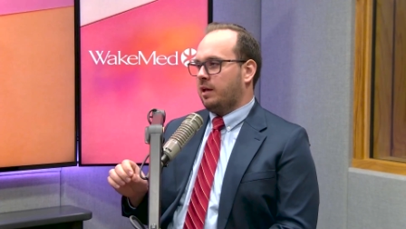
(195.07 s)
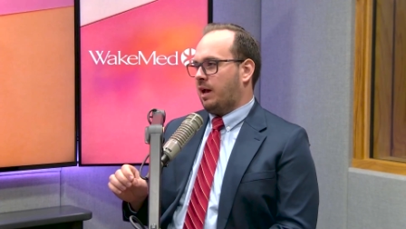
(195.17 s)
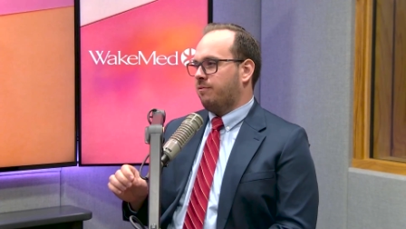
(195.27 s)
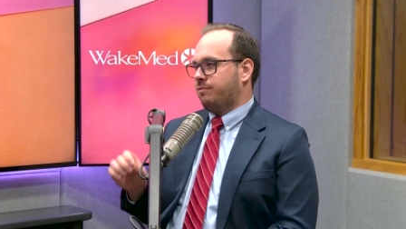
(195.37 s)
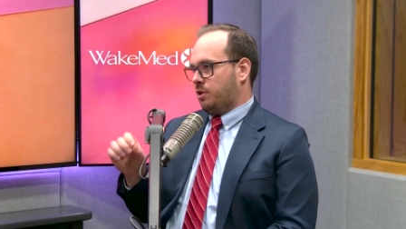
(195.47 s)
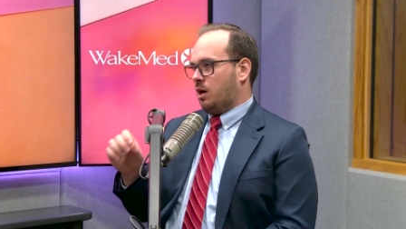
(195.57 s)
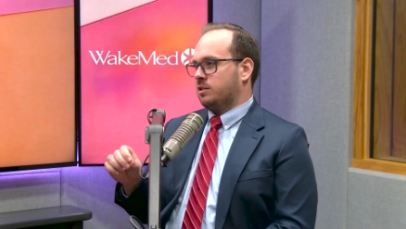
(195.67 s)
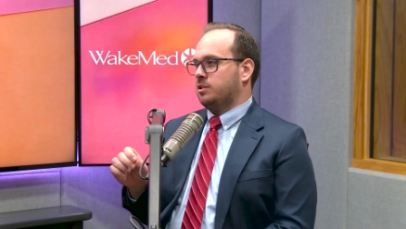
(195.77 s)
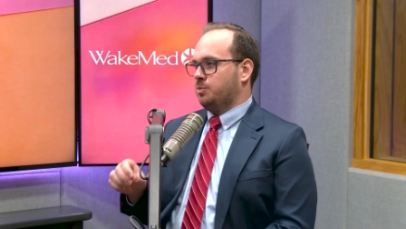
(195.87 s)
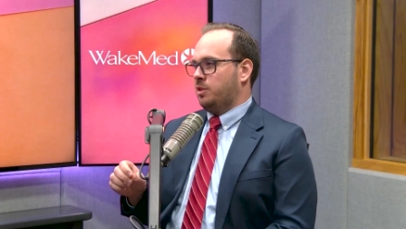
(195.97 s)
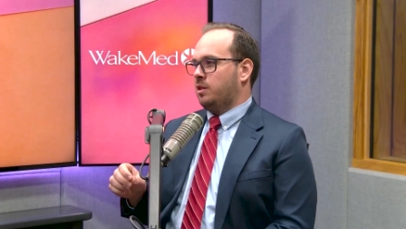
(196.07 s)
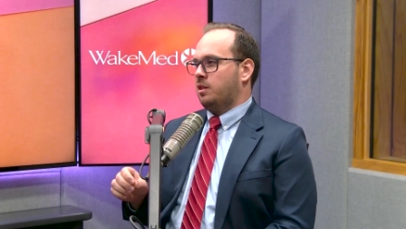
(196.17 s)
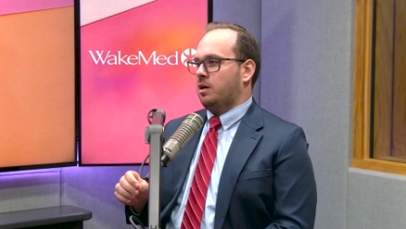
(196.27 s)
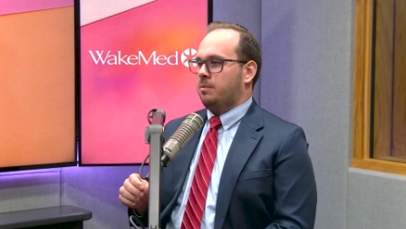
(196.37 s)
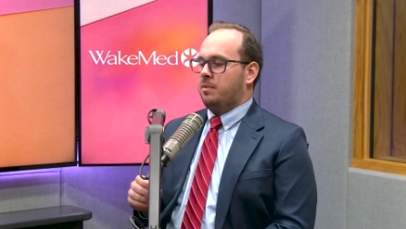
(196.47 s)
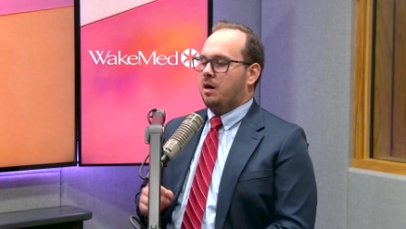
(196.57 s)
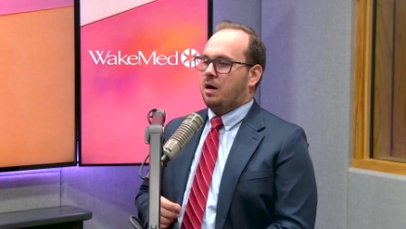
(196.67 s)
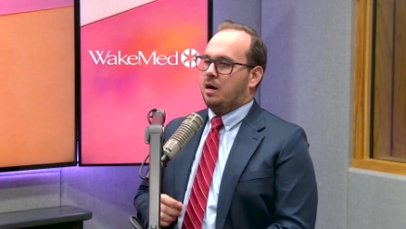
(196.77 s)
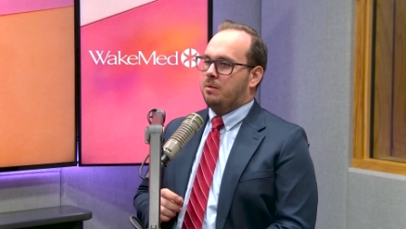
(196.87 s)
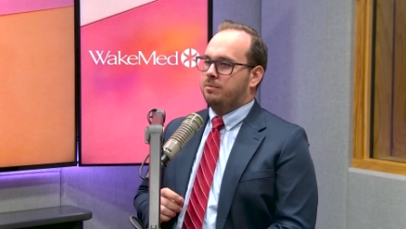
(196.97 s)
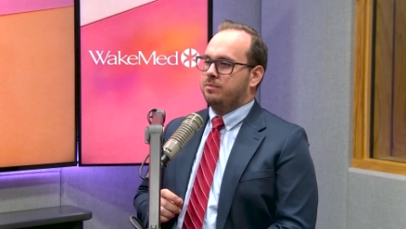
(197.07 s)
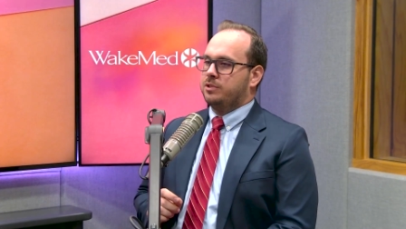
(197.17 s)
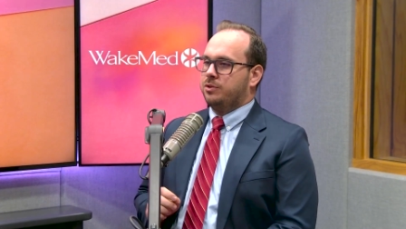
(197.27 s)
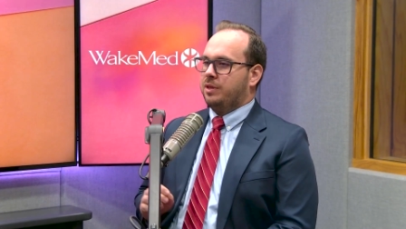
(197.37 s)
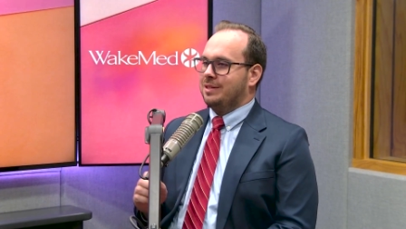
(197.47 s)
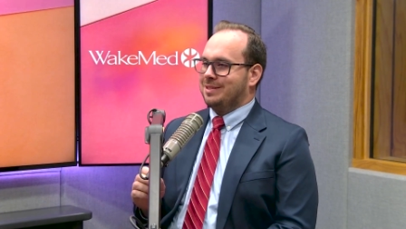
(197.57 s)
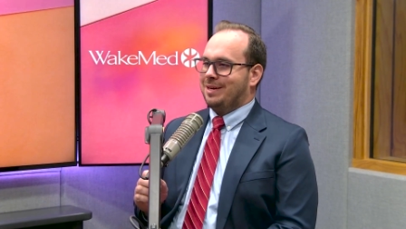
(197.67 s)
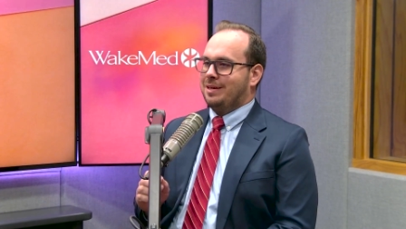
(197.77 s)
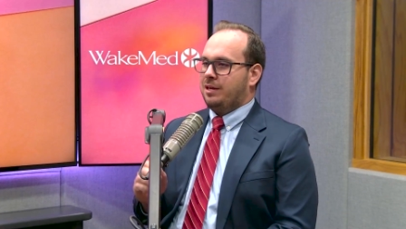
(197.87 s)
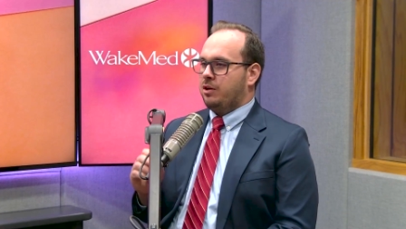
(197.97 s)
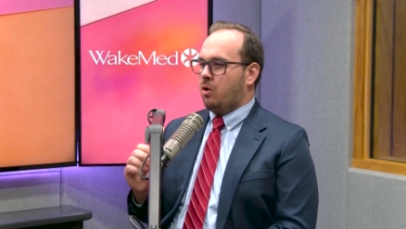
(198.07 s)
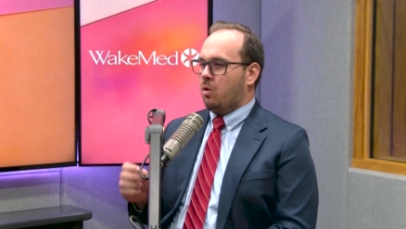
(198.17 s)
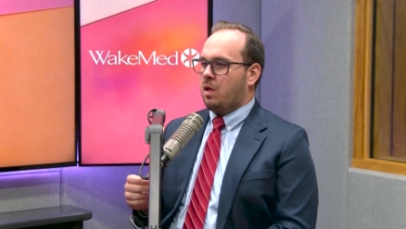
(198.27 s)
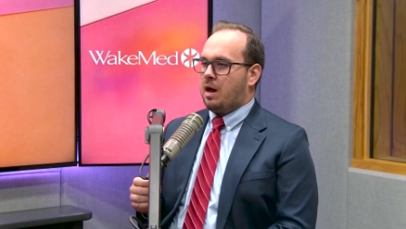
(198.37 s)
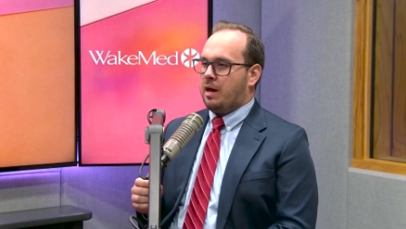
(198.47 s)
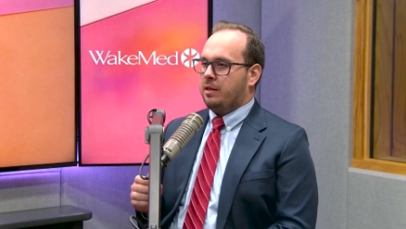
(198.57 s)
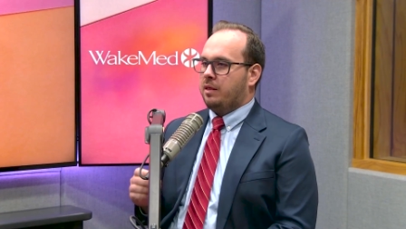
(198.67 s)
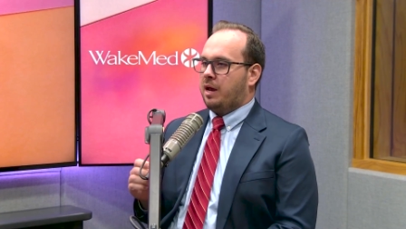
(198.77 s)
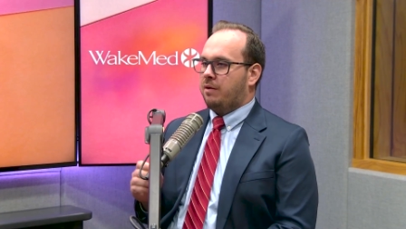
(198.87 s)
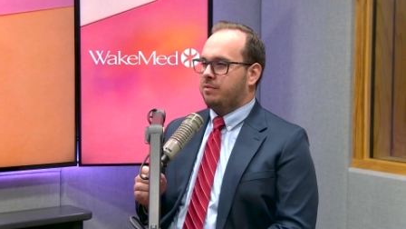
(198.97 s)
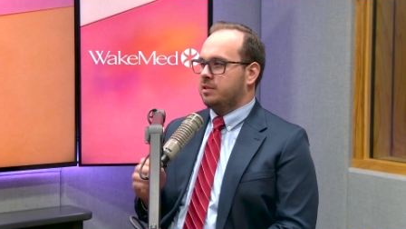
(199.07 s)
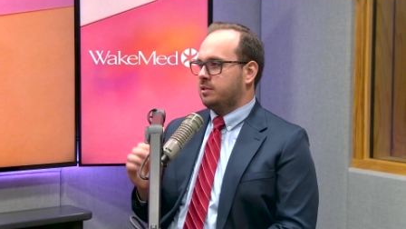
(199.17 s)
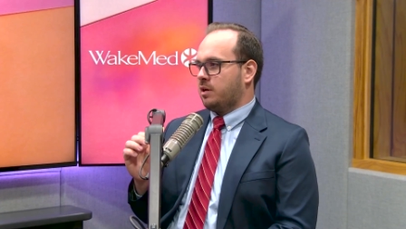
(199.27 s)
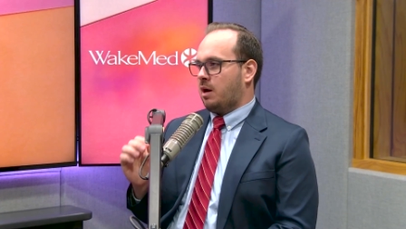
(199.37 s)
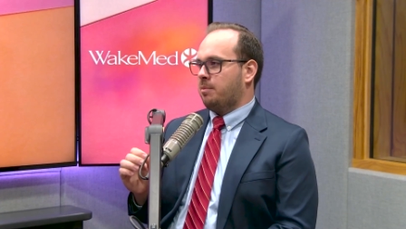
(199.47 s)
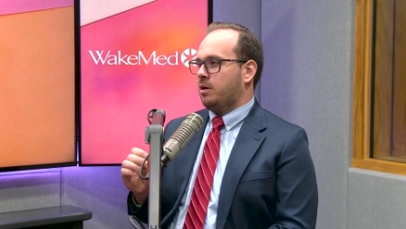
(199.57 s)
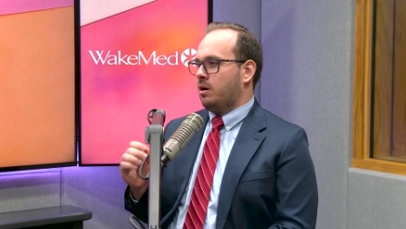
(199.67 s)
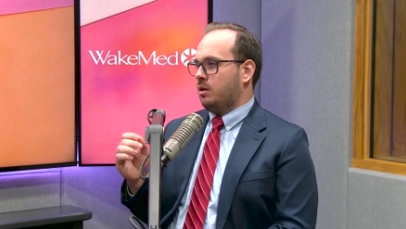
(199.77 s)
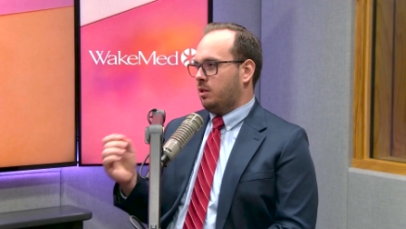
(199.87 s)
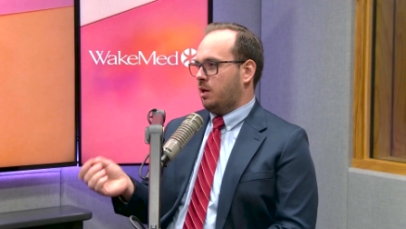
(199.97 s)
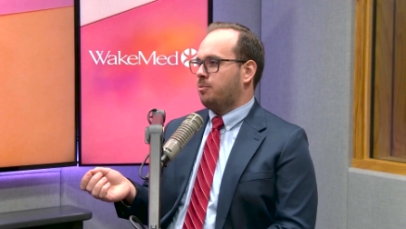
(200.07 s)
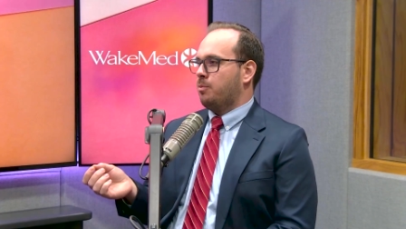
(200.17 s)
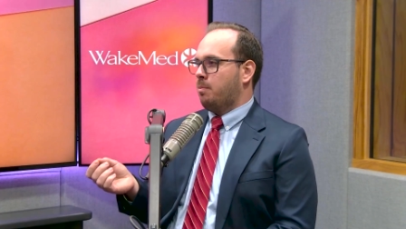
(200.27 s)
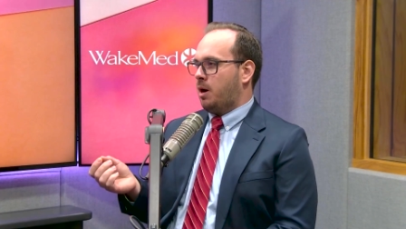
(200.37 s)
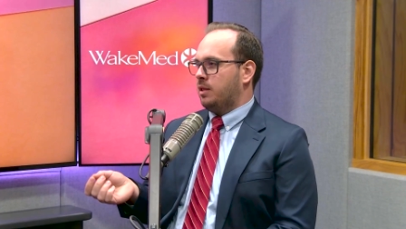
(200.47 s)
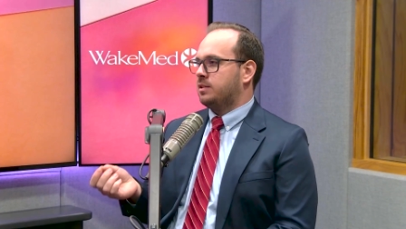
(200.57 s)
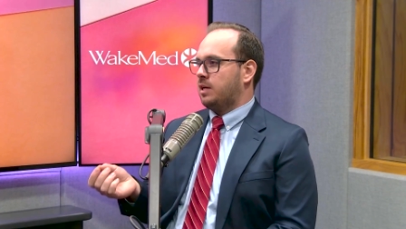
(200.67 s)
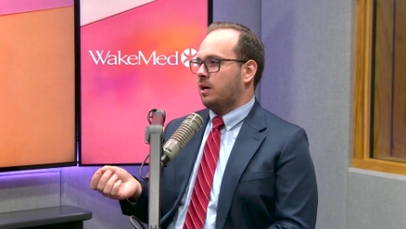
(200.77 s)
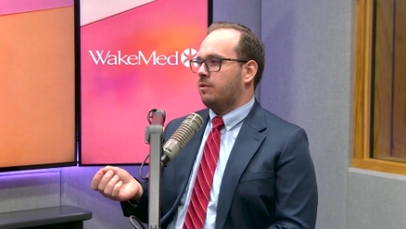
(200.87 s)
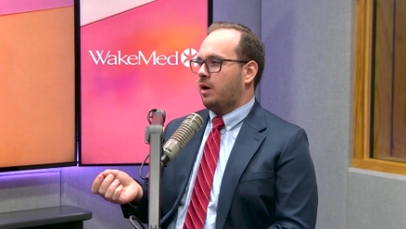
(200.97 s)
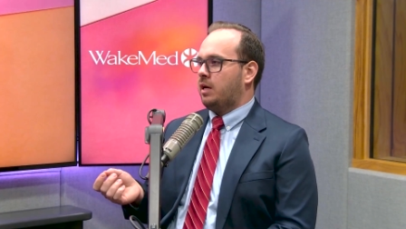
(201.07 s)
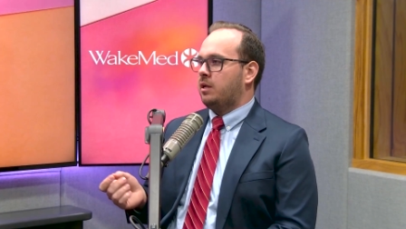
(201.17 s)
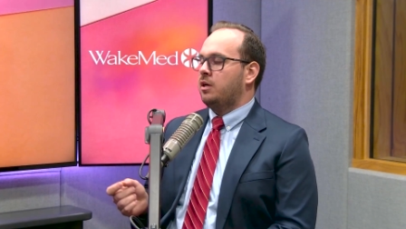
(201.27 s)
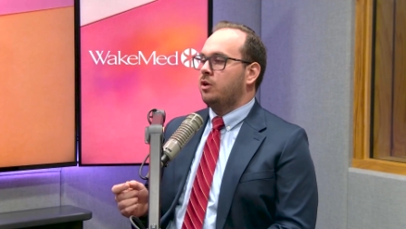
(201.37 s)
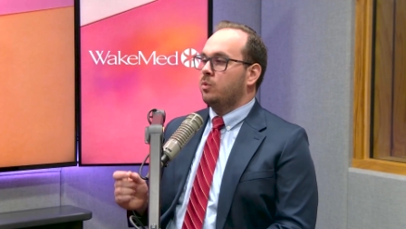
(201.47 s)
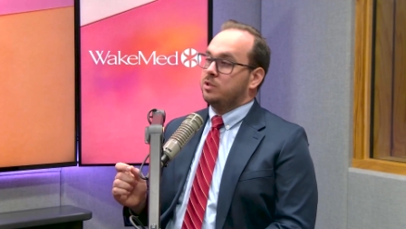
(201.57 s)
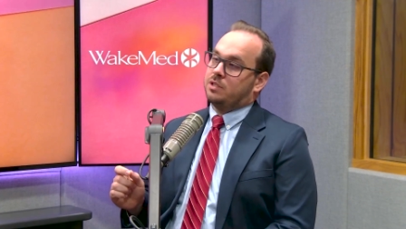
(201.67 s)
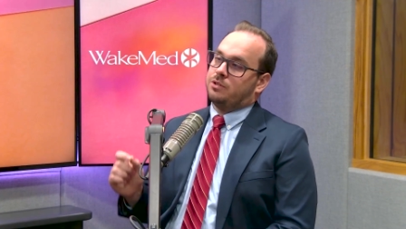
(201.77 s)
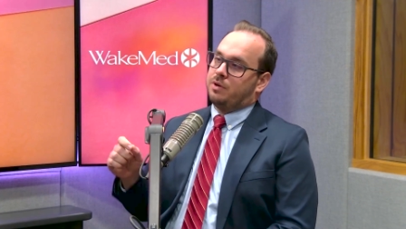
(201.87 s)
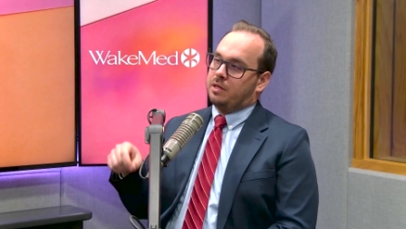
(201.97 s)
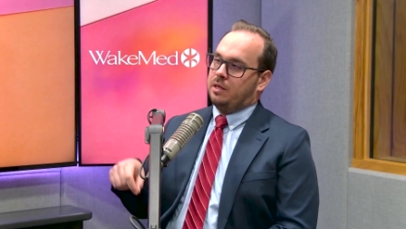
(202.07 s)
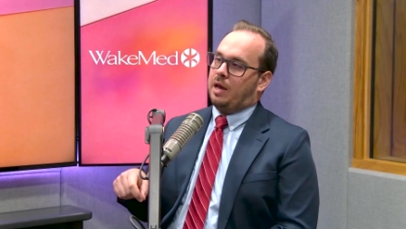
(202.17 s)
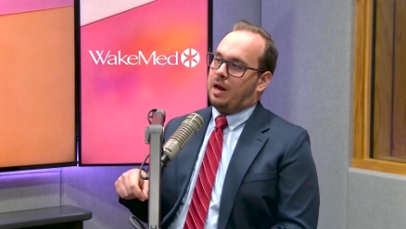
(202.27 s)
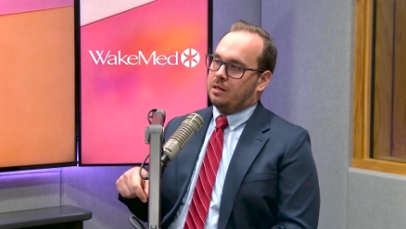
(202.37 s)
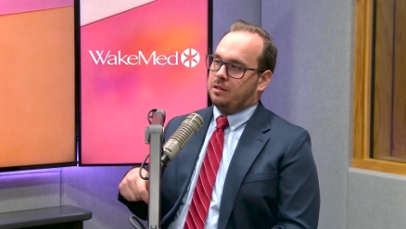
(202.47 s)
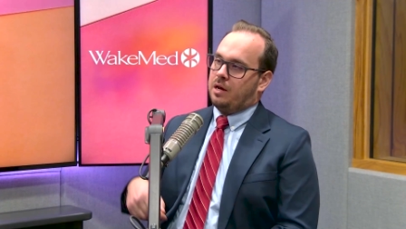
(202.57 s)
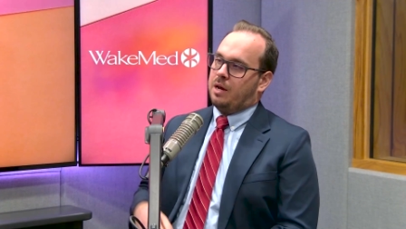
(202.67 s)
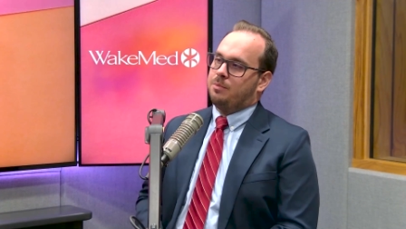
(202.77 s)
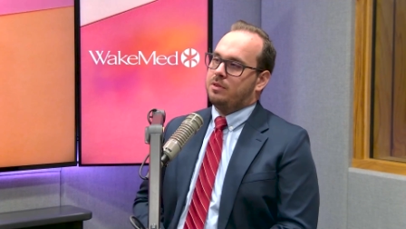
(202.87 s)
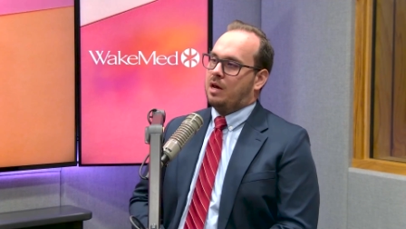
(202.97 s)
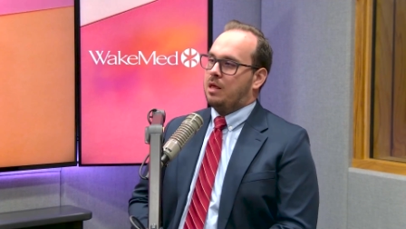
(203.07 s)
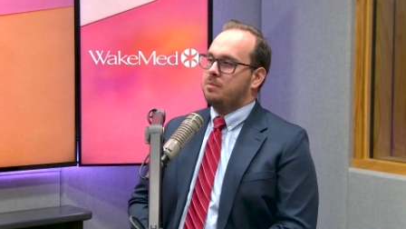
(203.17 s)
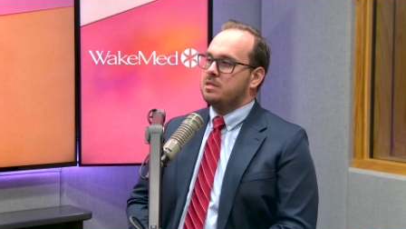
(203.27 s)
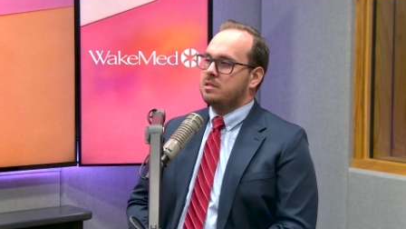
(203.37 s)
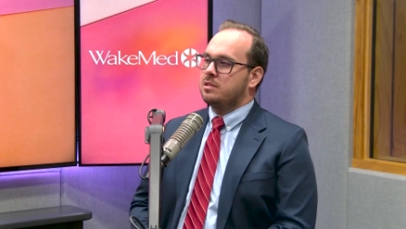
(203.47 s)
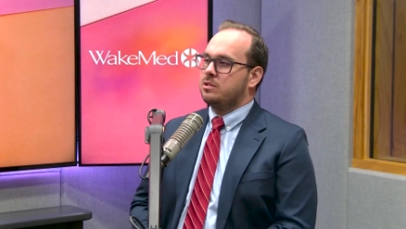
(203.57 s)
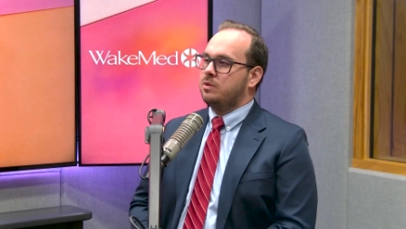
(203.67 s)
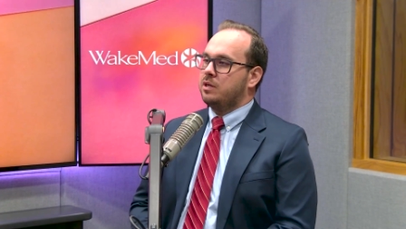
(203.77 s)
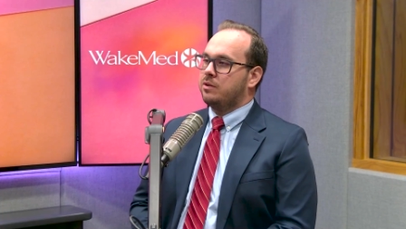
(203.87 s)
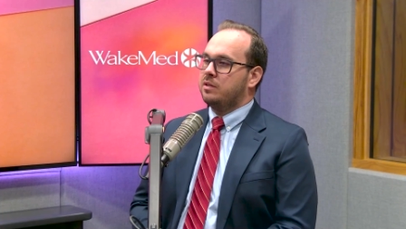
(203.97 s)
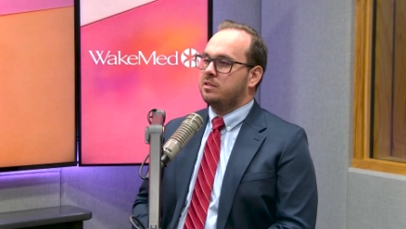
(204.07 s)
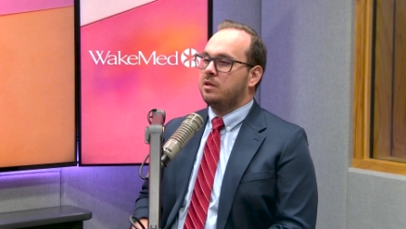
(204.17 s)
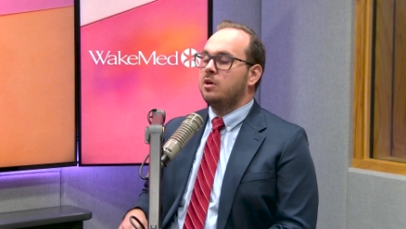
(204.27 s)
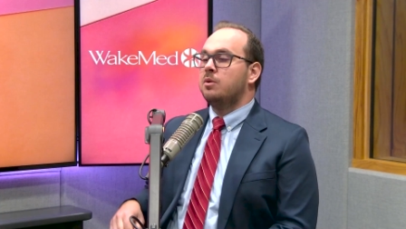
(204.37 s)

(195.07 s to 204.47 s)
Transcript: have toxins within them. So things like E. coli, they have this compound called lipopolysaccharide, which can directly act on the hypothalamus to increase it.